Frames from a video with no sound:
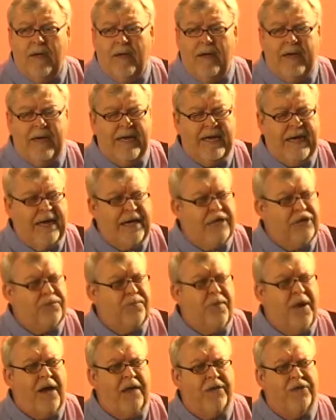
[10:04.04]
He had had a
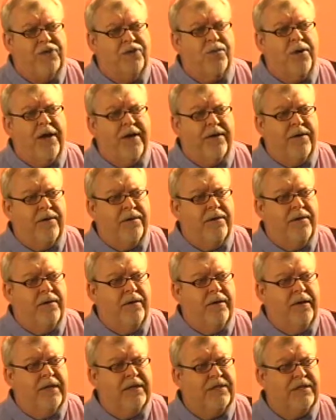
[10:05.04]
spotless record,
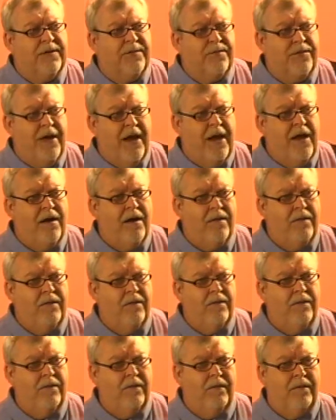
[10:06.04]
except now,
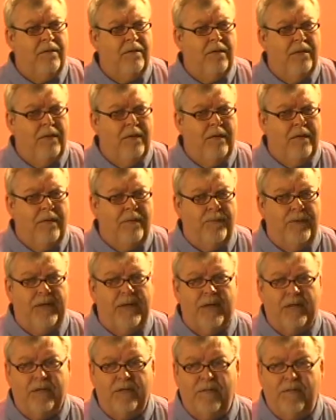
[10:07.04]

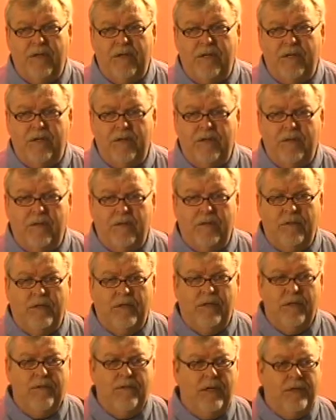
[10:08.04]
because of this
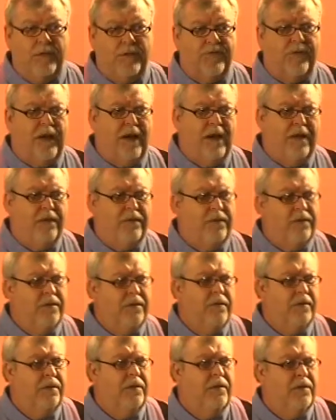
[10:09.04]
suit that was filed,
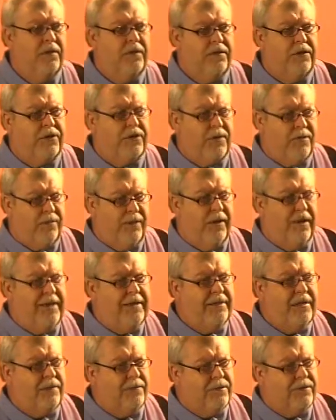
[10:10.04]
this
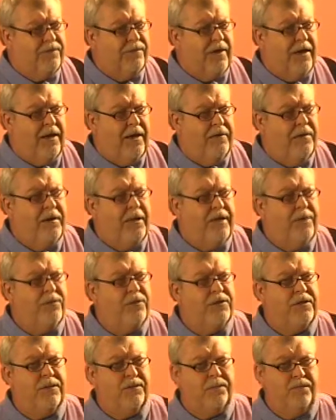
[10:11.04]
complaint that was filed, he
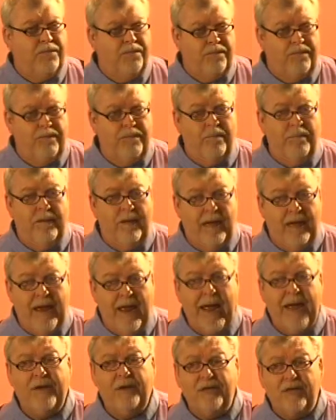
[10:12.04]
was
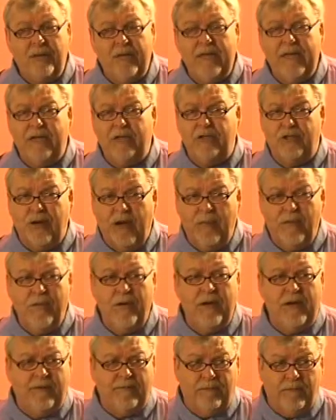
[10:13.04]
actually in
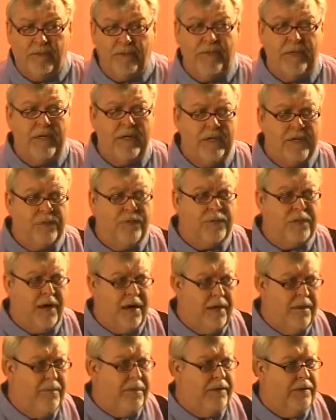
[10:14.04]
jeopardy of losing his
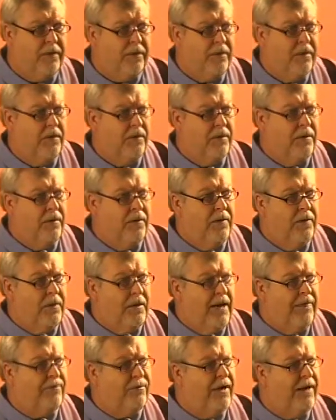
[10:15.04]
retirement
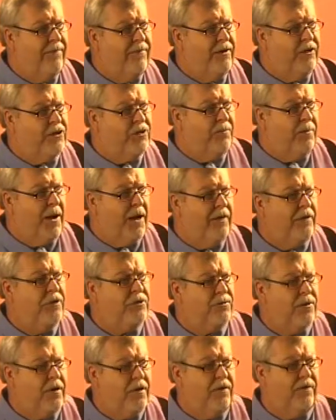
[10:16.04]
after having a
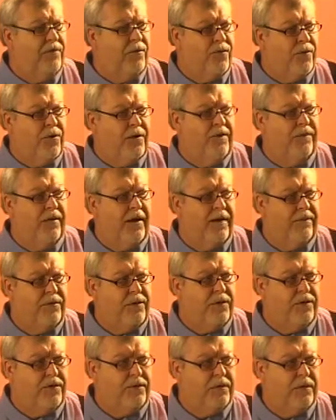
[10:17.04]
spotless record for 35
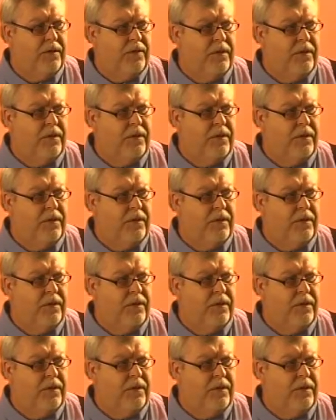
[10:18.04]
years.